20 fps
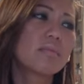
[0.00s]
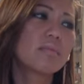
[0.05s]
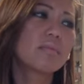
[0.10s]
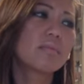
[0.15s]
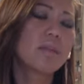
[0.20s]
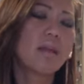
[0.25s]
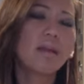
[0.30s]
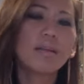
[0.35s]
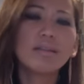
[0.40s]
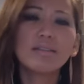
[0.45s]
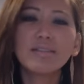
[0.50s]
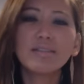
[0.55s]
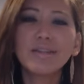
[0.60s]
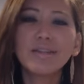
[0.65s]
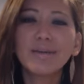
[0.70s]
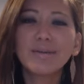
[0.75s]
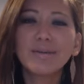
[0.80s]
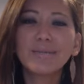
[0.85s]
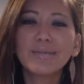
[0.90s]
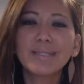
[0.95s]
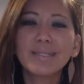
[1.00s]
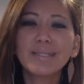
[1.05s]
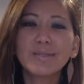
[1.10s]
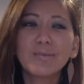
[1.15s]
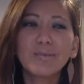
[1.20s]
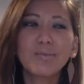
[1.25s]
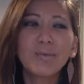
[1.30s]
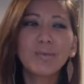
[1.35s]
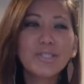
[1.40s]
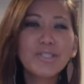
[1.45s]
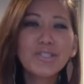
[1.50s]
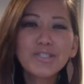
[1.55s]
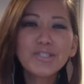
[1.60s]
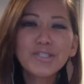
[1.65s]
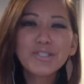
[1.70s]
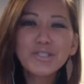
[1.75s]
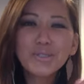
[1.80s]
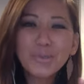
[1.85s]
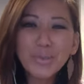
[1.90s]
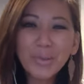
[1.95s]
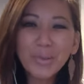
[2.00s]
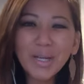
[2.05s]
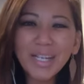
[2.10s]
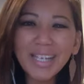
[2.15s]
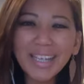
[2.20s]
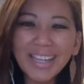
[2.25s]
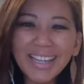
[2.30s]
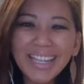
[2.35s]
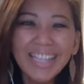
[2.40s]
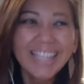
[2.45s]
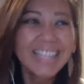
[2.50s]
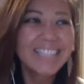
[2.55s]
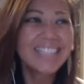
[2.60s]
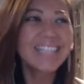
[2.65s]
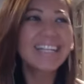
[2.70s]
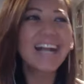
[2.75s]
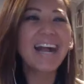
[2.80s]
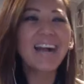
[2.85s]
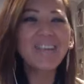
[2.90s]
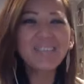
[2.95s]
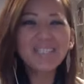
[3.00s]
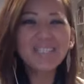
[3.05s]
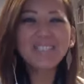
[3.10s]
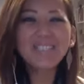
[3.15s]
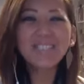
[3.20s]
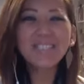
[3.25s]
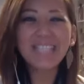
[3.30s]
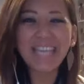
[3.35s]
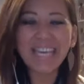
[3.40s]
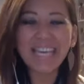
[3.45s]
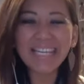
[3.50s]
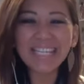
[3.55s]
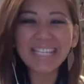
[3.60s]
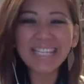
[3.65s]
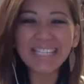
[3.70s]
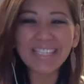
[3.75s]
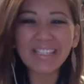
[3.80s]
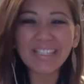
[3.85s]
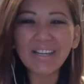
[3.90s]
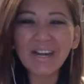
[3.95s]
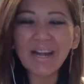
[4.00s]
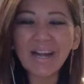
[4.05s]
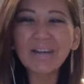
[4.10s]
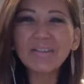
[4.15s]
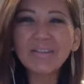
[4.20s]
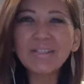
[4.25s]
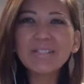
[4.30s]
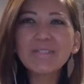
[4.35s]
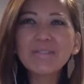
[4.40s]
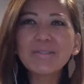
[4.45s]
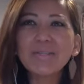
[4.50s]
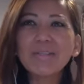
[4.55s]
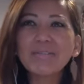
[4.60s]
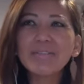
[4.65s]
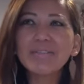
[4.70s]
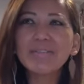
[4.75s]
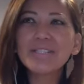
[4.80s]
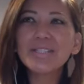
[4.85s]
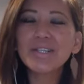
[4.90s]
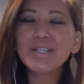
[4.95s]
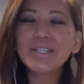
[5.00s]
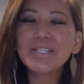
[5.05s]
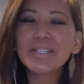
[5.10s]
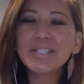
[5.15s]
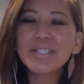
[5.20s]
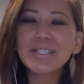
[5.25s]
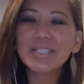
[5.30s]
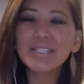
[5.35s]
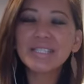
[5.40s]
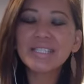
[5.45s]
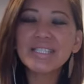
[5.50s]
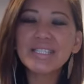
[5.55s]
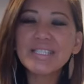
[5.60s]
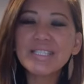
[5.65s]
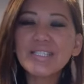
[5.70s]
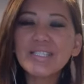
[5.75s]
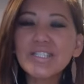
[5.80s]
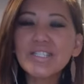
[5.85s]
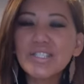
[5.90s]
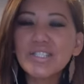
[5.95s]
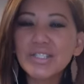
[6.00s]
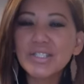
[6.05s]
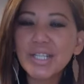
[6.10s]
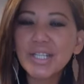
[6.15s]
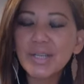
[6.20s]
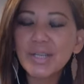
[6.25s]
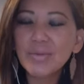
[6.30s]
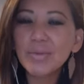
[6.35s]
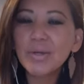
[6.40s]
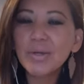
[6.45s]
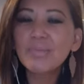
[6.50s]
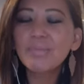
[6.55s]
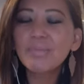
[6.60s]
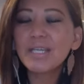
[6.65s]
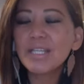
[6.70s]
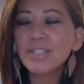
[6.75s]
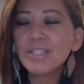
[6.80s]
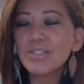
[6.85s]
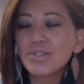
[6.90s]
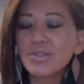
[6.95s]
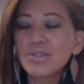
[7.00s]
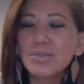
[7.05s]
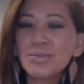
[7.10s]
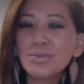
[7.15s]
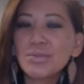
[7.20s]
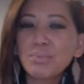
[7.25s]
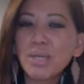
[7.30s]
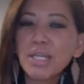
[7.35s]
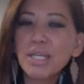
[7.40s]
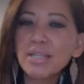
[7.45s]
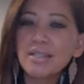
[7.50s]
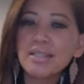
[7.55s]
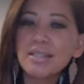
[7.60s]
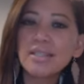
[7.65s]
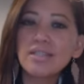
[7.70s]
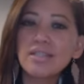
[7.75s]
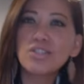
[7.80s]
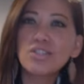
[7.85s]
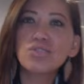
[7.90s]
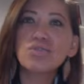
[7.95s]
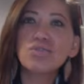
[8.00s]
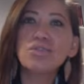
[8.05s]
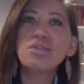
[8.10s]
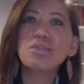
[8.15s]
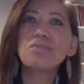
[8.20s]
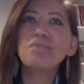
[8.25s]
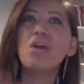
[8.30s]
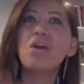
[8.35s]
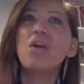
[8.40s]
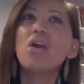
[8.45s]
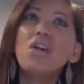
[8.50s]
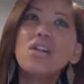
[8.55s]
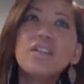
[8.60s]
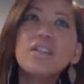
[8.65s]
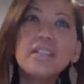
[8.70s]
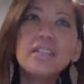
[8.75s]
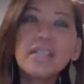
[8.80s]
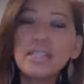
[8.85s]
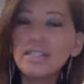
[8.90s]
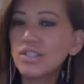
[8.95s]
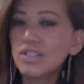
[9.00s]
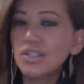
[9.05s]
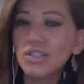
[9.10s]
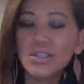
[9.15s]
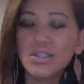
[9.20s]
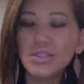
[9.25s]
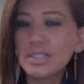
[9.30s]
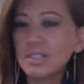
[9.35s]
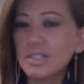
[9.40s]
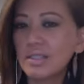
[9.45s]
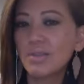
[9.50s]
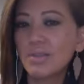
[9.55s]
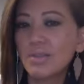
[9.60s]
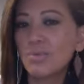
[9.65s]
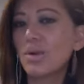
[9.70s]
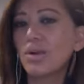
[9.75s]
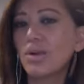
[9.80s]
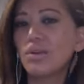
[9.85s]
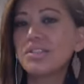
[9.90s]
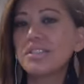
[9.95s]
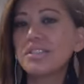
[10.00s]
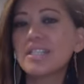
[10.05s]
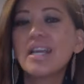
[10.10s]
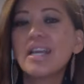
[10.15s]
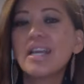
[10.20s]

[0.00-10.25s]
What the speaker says: I don't know. I'm like, what's your story? Like, how did you get here? How did you ever started this industry? What made you pick this industry of all the industries in the world?